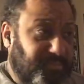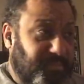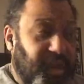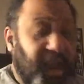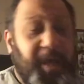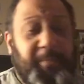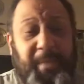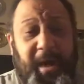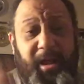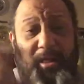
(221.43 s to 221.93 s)

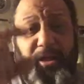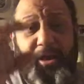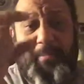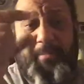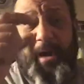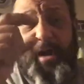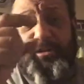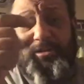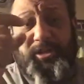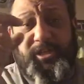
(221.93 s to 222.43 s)
and by little
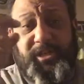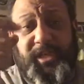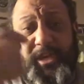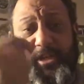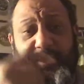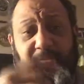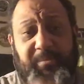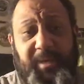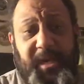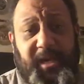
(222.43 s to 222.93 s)
pouches, I
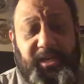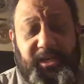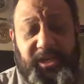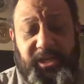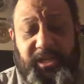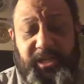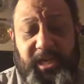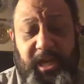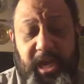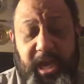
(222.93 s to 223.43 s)
do mean
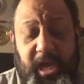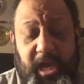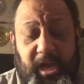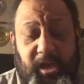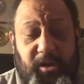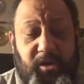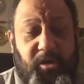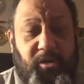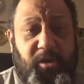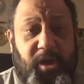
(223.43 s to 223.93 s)
just,
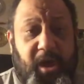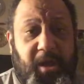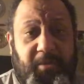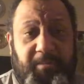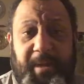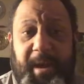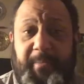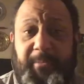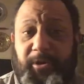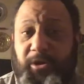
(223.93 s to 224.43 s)
you know,
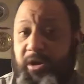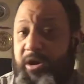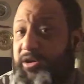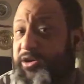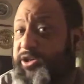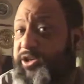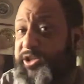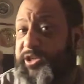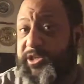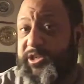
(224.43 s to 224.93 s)
paper
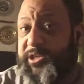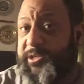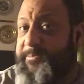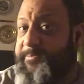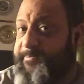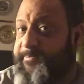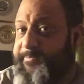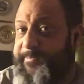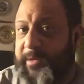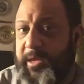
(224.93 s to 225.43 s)
cartridges.
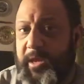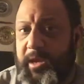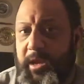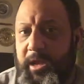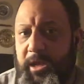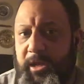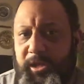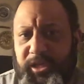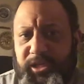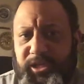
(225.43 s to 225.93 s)

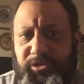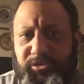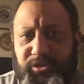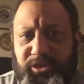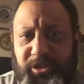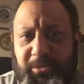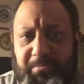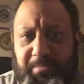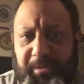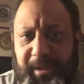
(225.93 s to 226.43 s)
Just use
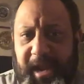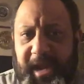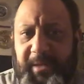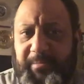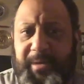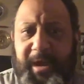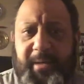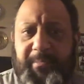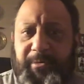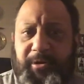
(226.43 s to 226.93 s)
your blank
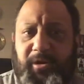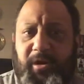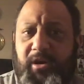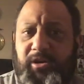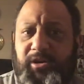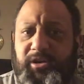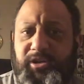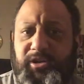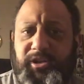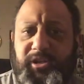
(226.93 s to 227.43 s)
paper
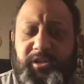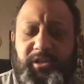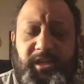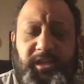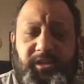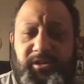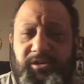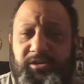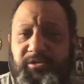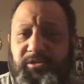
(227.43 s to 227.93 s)
cartridges
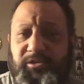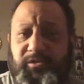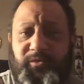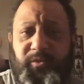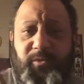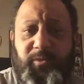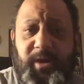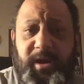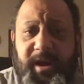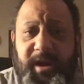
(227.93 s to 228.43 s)
that you use
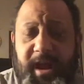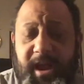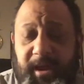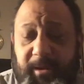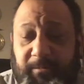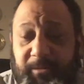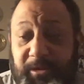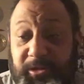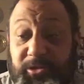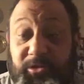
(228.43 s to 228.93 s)
for
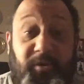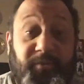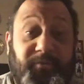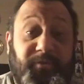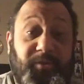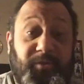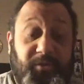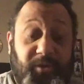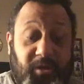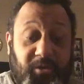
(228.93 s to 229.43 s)
reenactments, or if
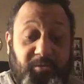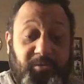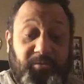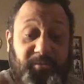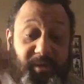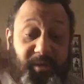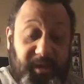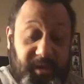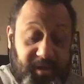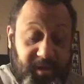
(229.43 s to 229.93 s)
you don't
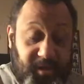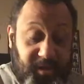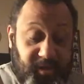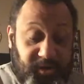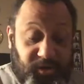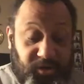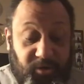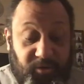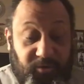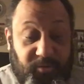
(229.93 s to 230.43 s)

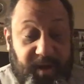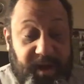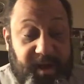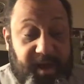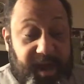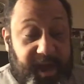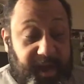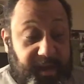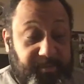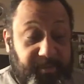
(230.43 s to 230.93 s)
do
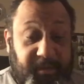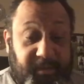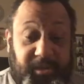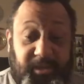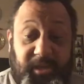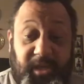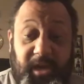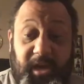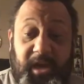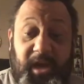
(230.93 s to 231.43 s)
reenactments,